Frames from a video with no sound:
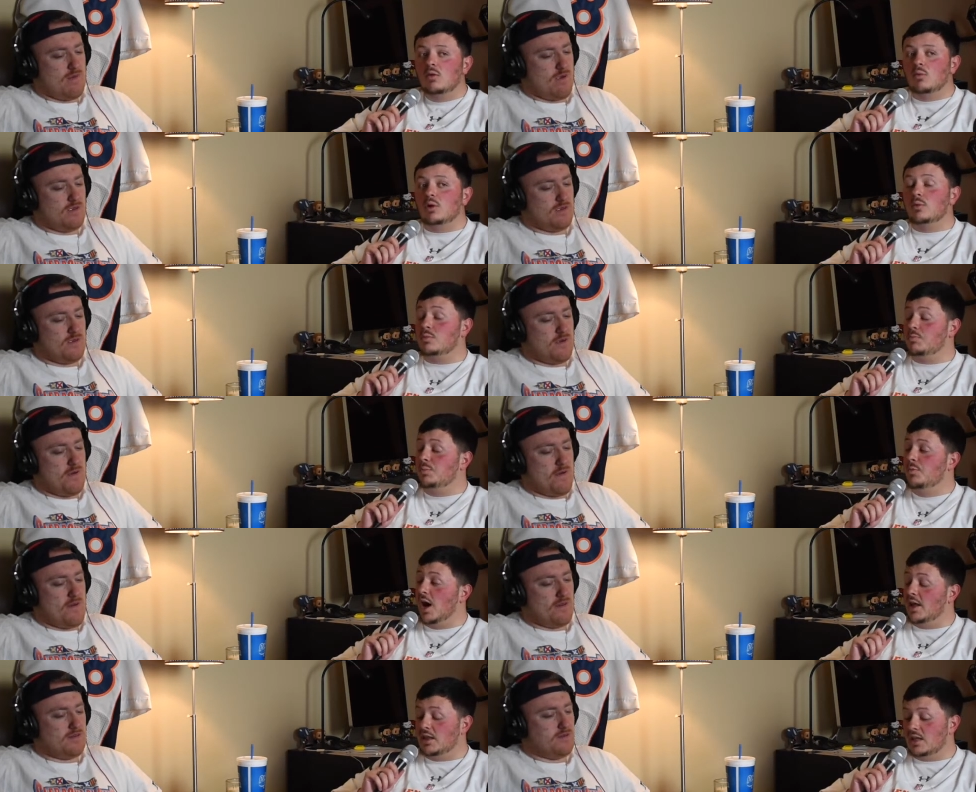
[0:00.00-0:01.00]
Speaker 1: we were.
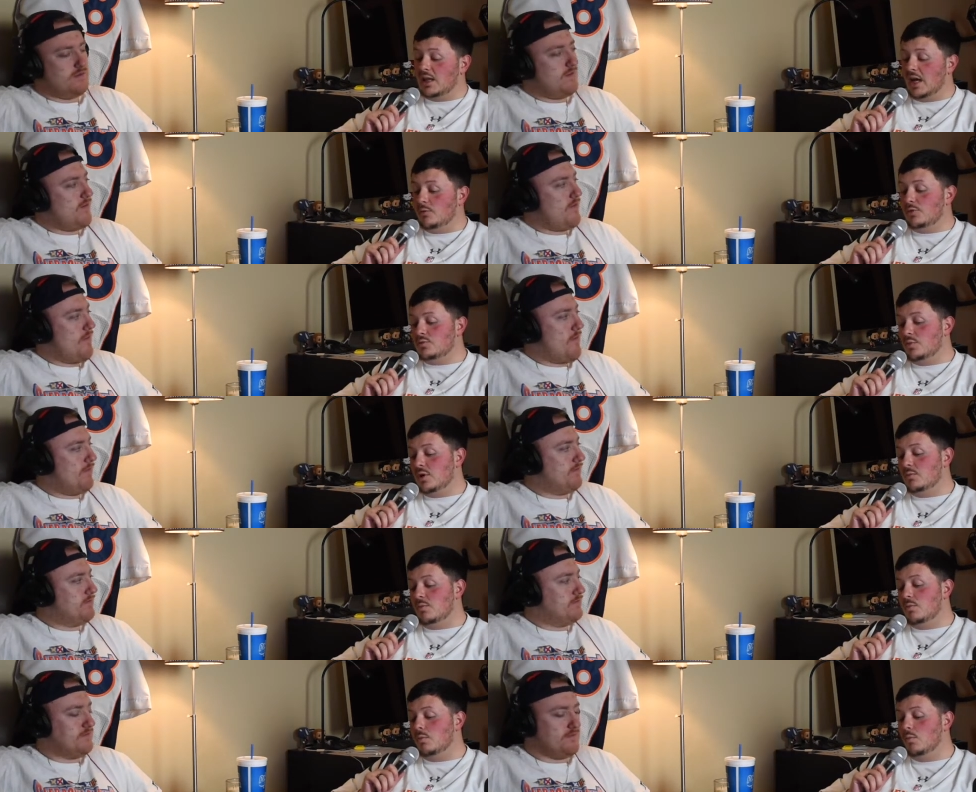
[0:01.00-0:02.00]
I think that was
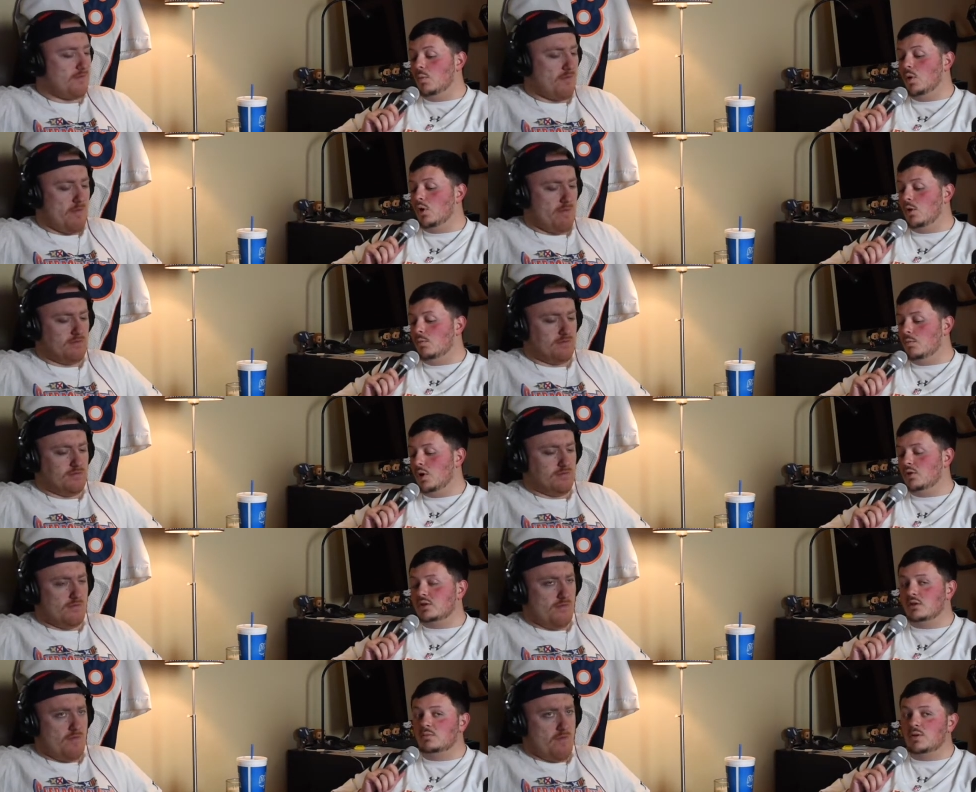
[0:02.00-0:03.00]
when more,
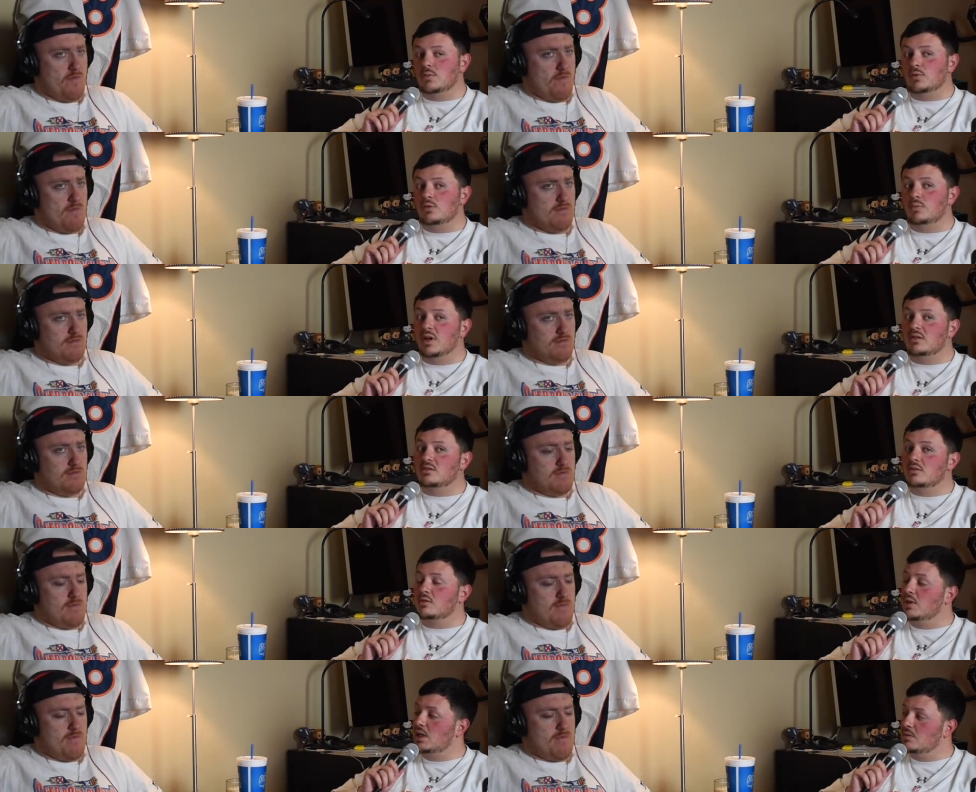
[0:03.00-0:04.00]
most of the people who penciled
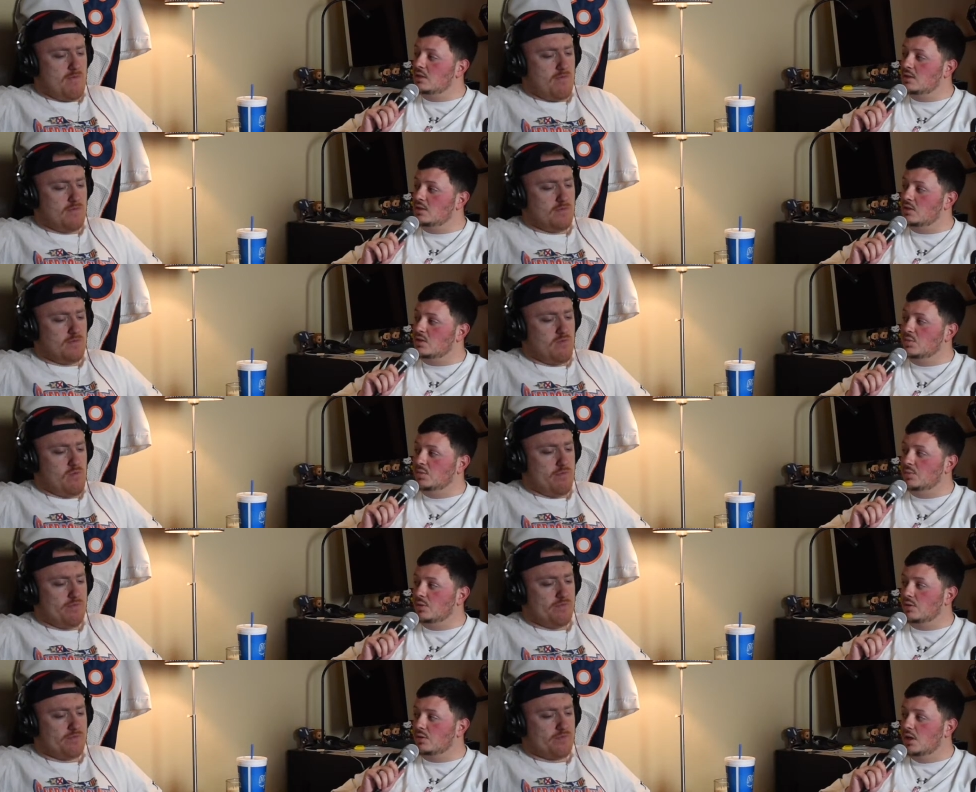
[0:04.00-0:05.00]
the Rams into the Super
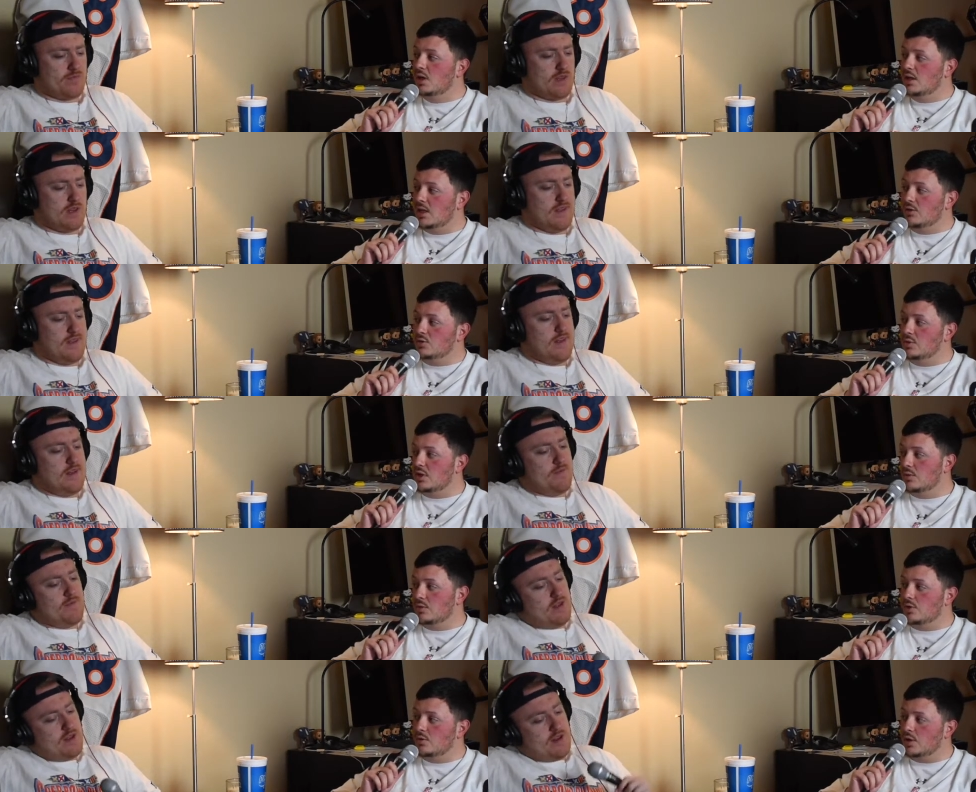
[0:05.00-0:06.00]
Bowl. That was when they
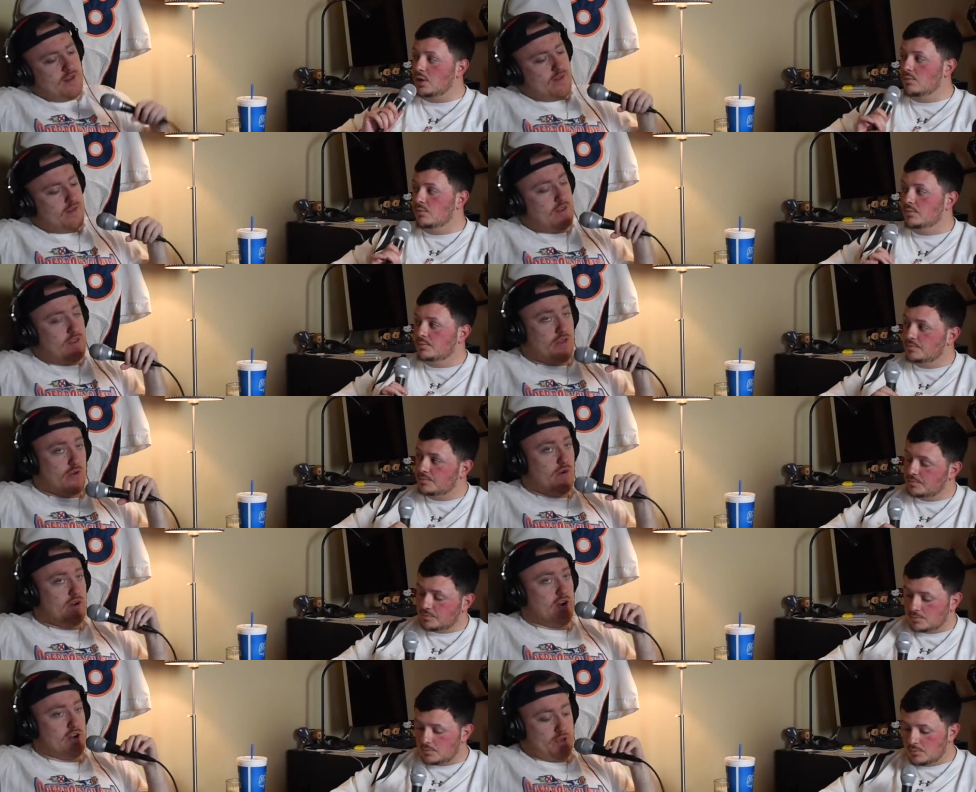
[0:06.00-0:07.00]
were doing
Speaker 2: it. The, the
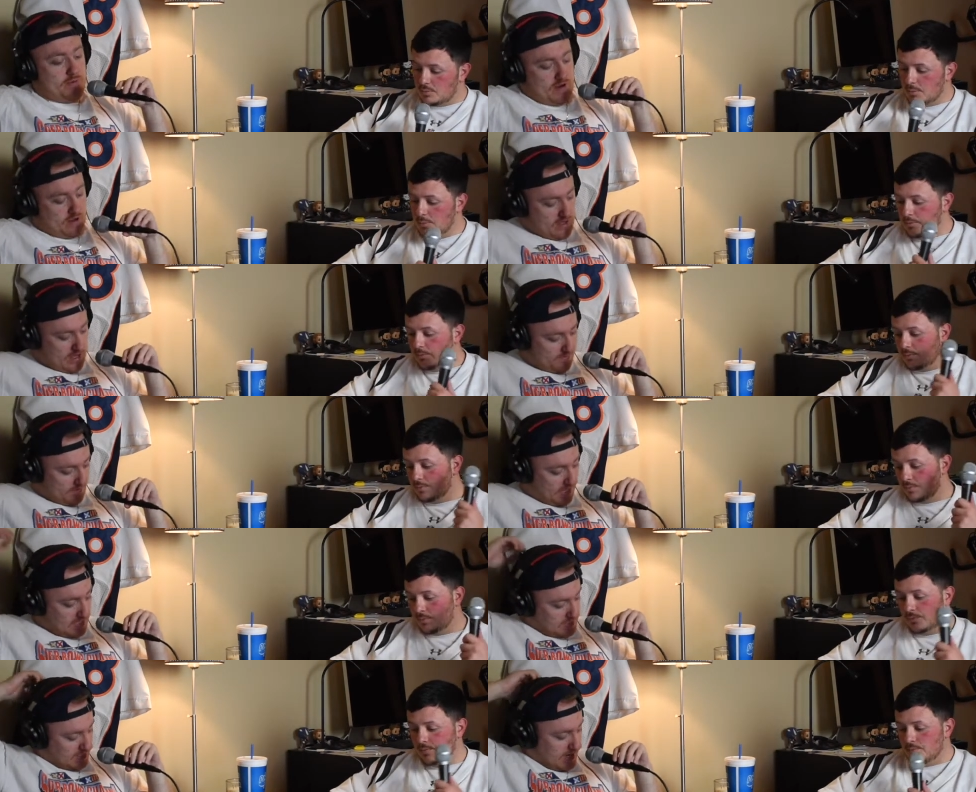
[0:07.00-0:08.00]
one argument I'll have
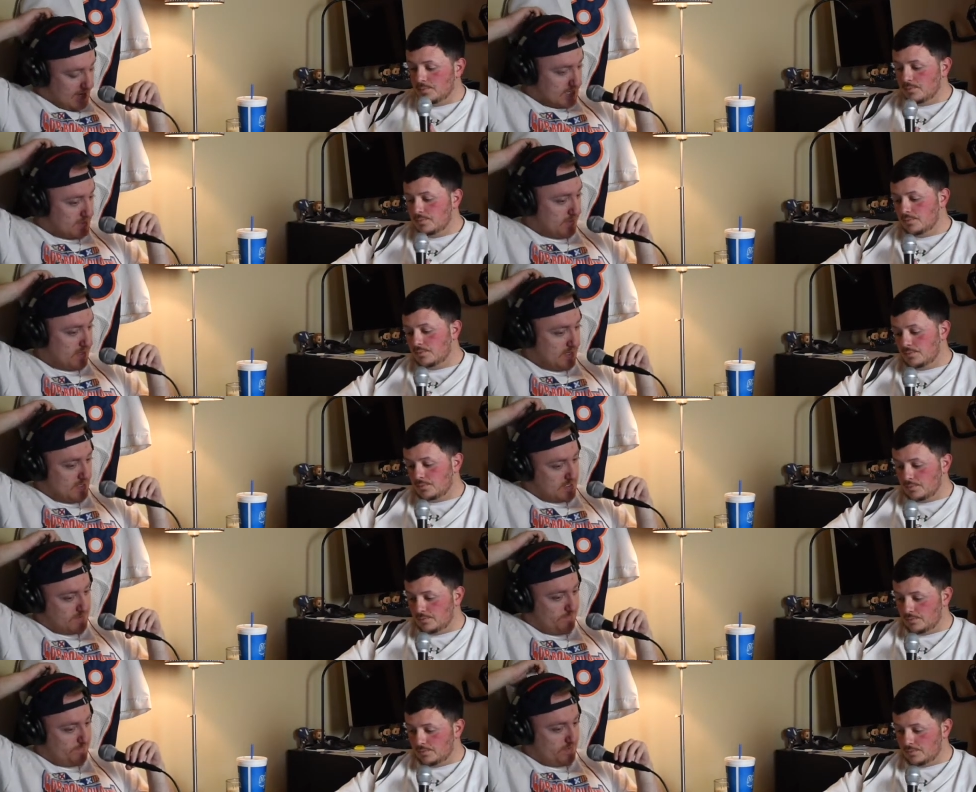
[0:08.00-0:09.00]
against that is
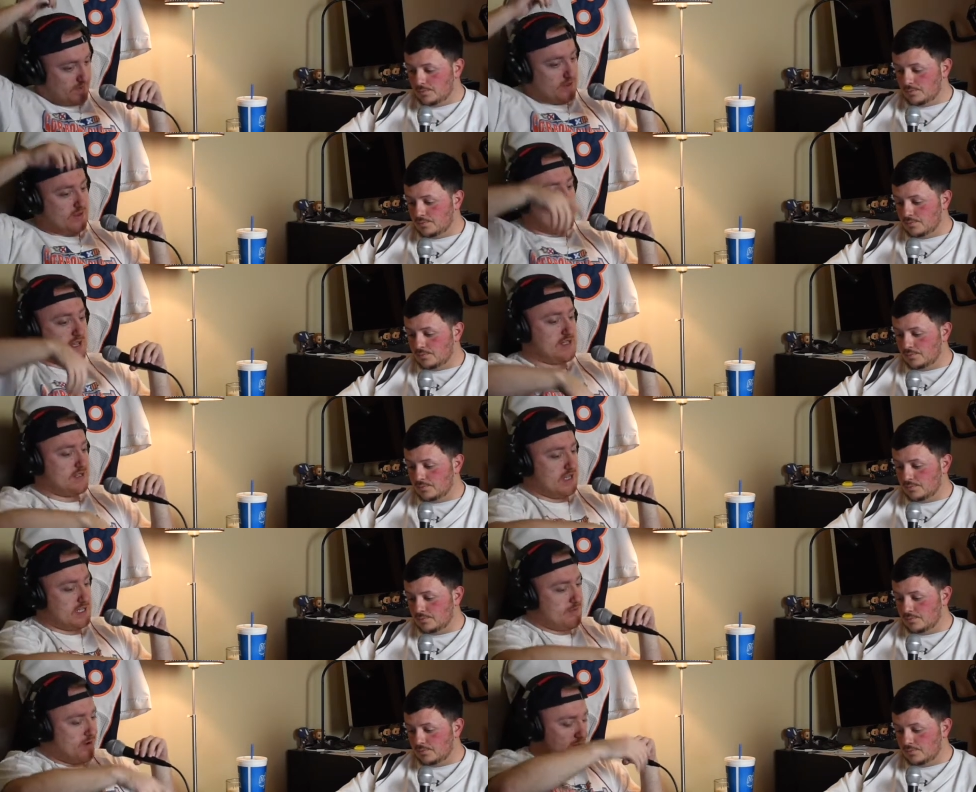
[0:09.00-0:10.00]
because this
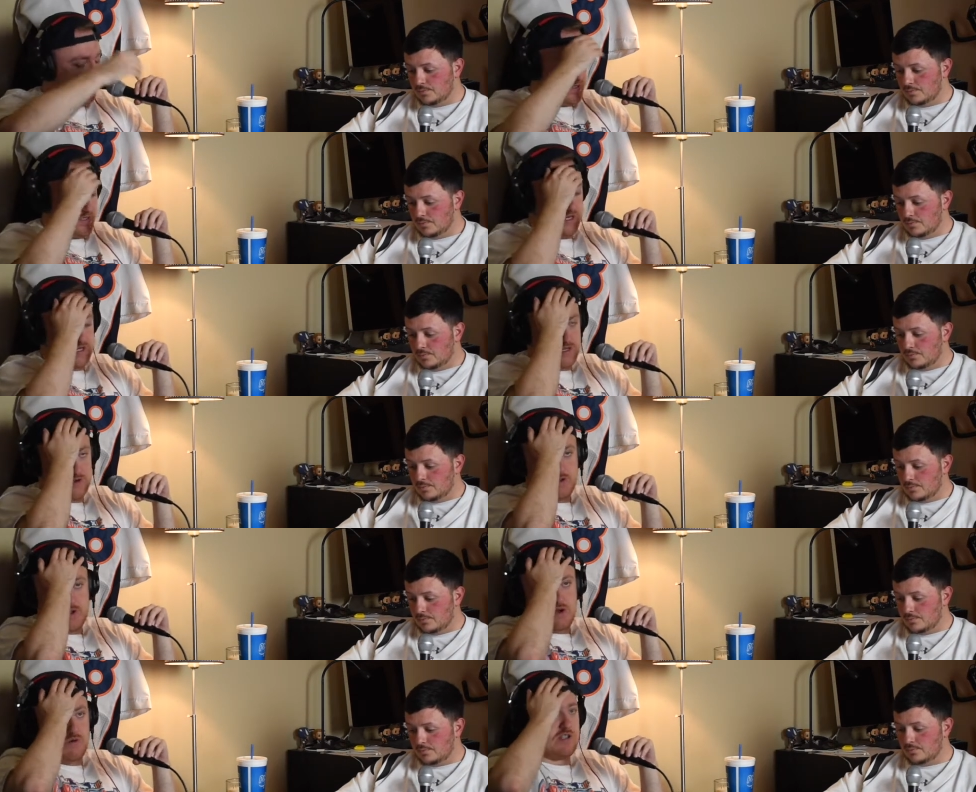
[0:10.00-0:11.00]
this part of the season
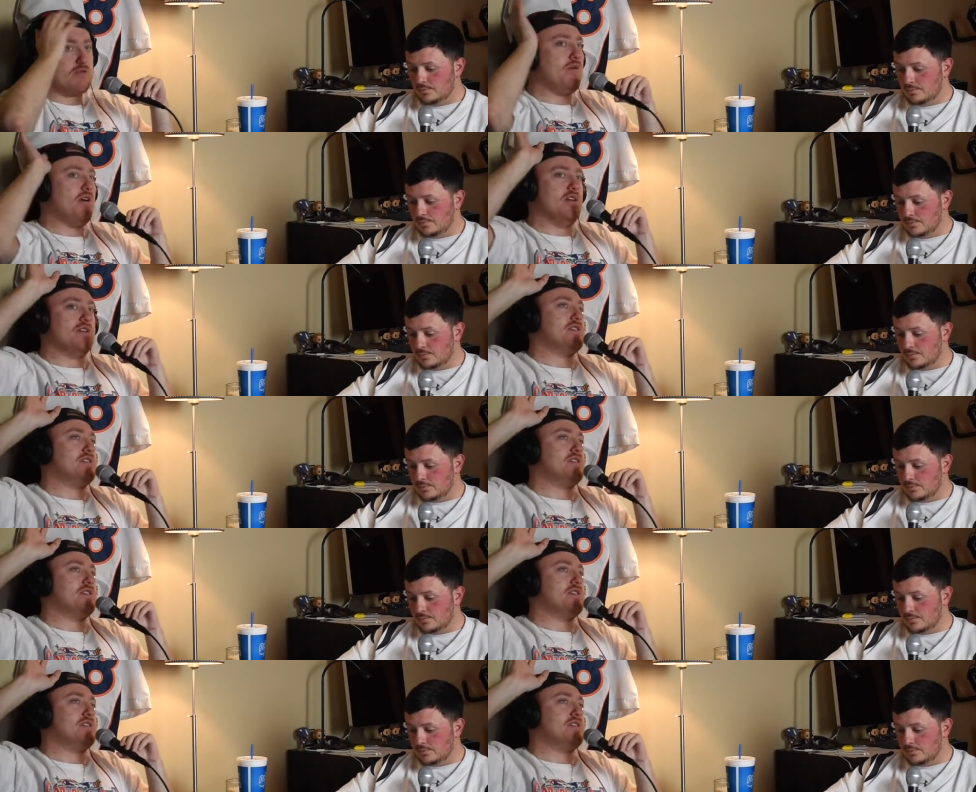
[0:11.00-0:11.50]
was a part of the